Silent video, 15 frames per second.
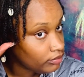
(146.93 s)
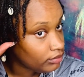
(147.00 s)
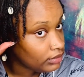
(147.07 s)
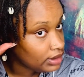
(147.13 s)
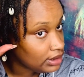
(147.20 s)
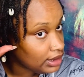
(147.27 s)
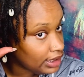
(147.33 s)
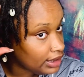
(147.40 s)

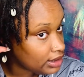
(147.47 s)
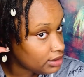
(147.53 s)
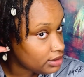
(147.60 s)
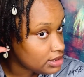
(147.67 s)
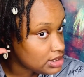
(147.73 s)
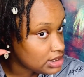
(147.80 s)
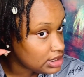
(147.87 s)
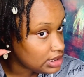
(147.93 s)
like
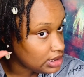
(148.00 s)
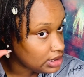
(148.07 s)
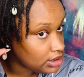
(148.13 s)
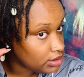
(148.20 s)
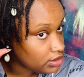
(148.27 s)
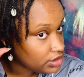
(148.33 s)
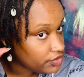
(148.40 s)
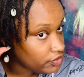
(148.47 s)
you see, it
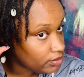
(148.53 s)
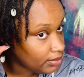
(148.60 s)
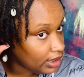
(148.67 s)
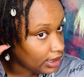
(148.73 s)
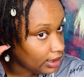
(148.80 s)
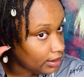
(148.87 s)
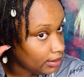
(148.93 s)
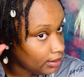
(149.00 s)
goes from
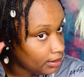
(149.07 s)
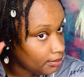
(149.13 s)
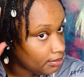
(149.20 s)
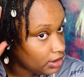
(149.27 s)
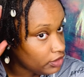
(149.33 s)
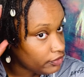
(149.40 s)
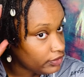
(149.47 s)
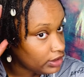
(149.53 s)
my
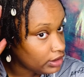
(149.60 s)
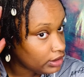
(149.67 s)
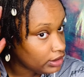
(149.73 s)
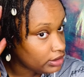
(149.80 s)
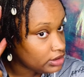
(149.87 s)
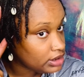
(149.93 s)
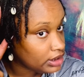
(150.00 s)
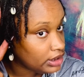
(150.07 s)
middle finger
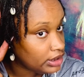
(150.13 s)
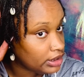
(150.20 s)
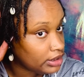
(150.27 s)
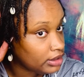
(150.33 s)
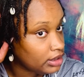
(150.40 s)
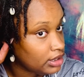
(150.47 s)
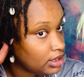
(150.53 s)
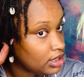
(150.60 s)
to
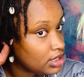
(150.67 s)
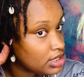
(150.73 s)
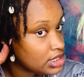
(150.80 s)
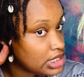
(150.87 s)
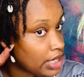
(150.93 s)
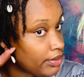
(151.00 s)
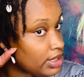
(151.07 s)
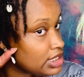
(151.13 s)
here.
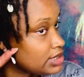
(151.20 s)
So it's